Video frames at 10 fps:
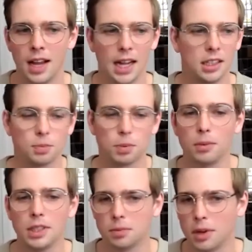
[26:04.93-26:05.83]
And there's
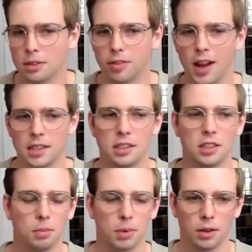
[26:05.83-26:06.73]
probably some other flags that
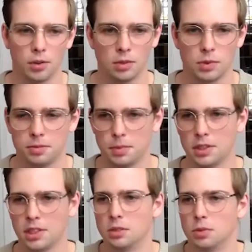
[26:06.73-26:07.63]
you could play around with,
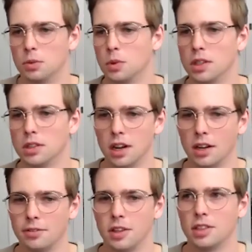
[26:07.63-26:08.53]
but these were the ones that
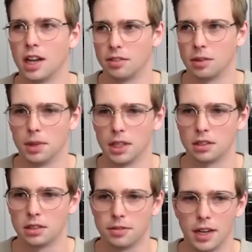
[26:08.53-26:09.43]
I found to have the
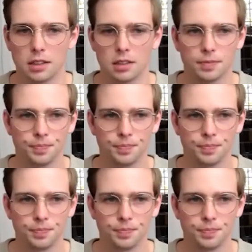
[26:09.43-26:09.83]
biggest effect.